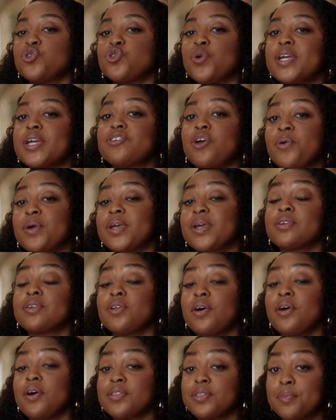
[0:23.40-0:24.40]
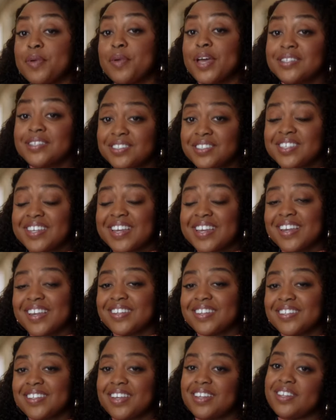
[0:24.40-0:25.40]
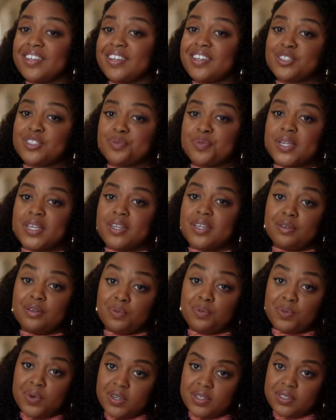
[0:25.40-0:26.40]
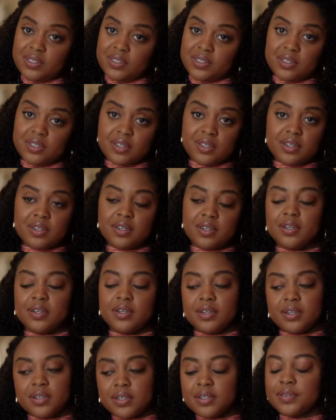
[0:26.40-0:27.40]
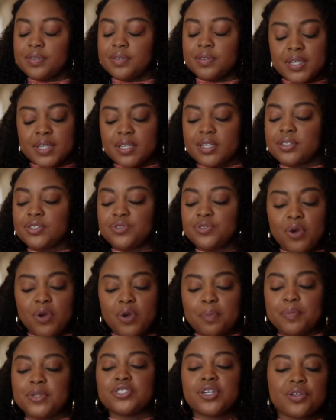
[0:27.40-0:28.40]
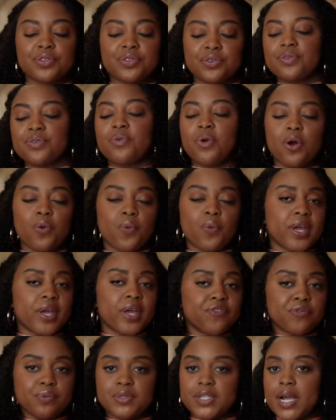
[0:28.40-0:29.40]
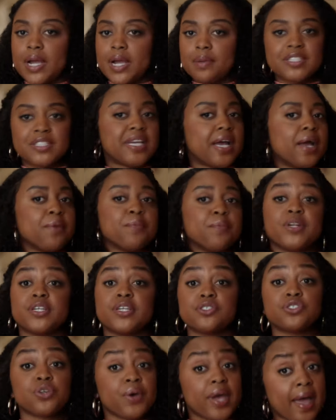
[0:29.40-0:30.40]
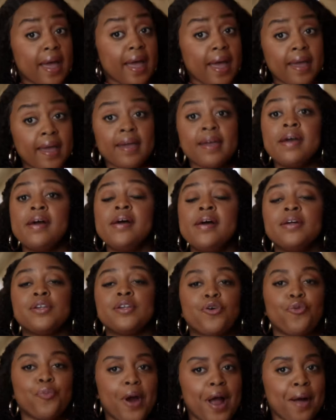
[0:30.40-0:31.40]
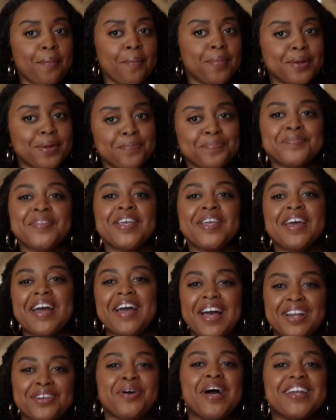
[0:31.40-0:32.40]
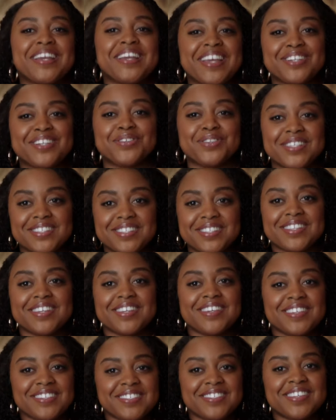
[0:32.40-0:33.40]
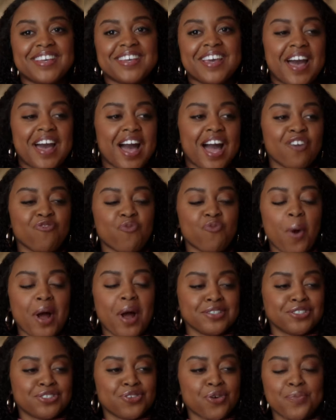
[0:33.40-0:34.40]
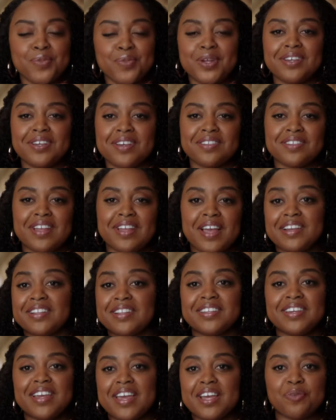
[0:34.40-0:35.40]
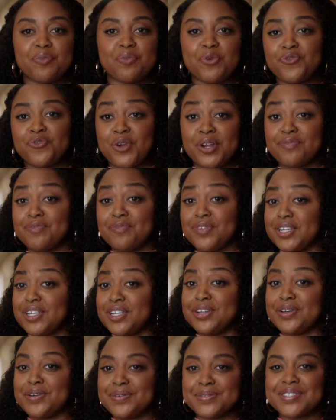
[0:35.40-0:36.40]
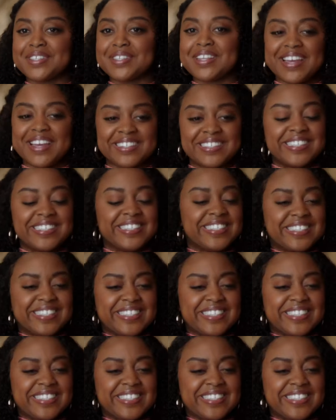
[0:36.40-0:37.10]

and Joya don't get along the best, and lately it's been getting worse kids rub each other the wrong way from time to time, but it's okay. No problem. I know how to handle these things. I've watched so many unlikely animal friend videos that